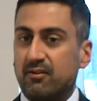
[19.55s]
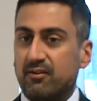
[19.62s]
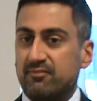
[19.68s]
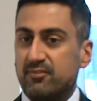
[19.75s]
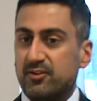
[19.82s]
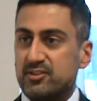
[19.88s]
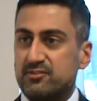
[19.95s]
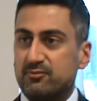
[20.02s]
I
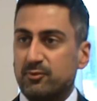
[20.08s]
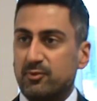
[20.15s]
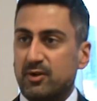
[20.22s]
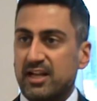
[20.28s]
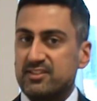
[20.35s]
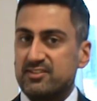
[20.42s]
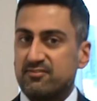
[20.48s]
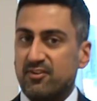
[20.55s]
first of all
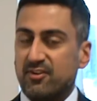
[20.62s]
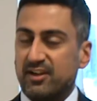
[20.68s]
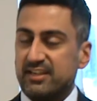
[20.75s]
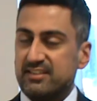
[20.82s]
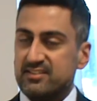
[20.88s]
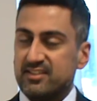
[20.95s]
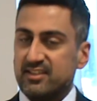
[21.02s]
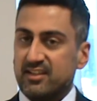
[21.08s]
had to
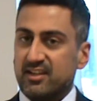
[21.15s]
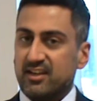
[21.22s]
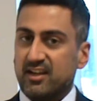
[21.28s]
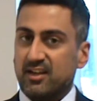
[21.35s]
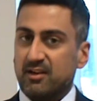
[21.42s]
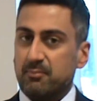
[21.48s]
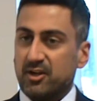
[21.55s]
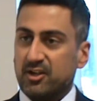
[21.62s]
find
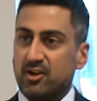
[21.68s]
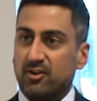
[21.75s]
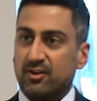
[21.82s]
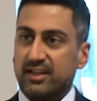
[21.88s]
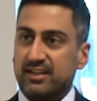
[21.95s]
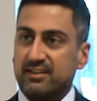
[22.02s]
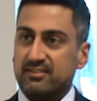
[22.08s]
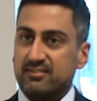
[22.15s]
a
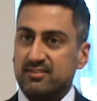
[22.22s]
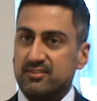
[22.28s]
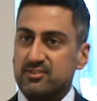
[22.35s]
colleague